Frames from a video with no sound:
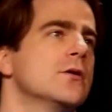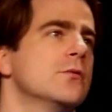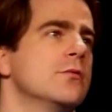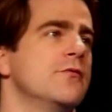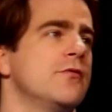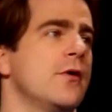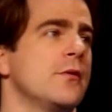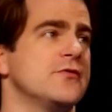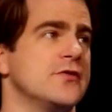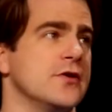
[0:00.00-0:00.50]

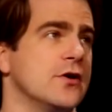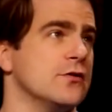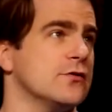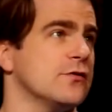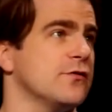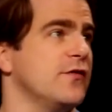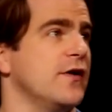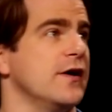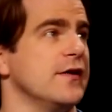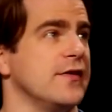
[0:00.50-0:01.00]
we've obviously got
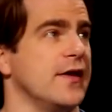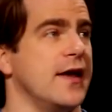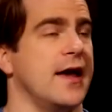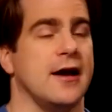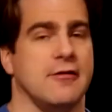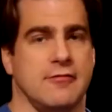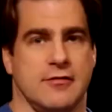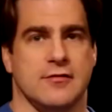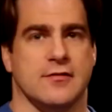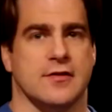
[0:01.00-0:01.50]
to find the
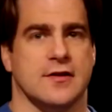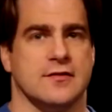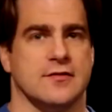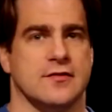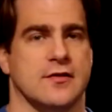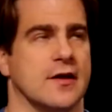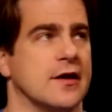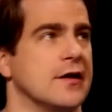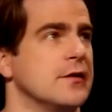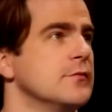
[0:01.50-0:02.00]
area of this
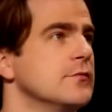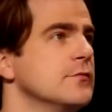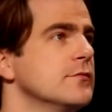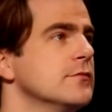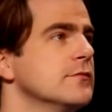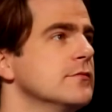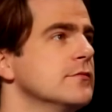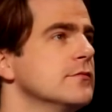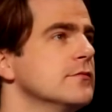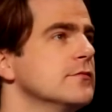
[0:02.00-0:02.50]
thing.
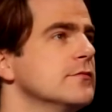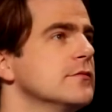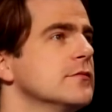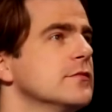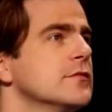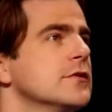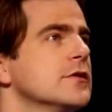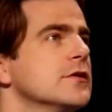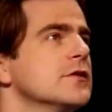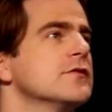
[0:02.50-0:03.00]

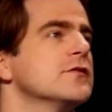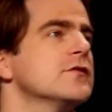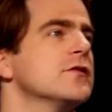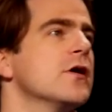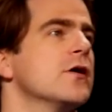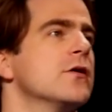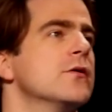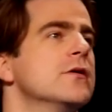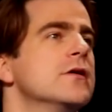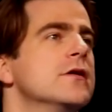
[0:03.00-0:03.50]

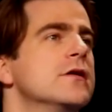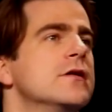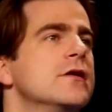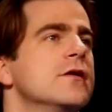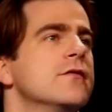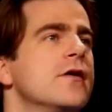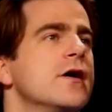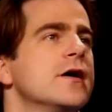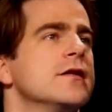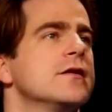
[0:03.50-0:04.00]
So,
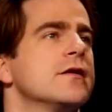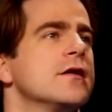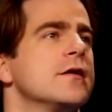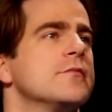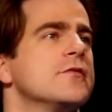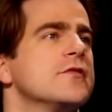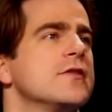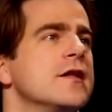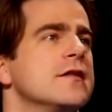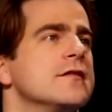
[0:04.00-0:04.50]
divide it
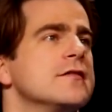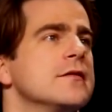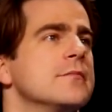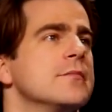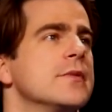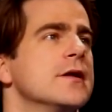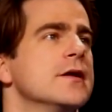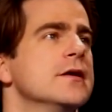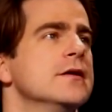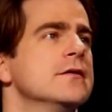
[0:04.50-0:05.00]
up
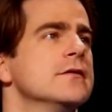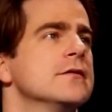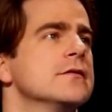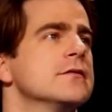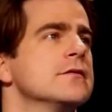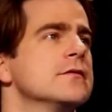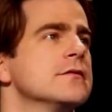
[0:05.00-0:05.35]
sensibly.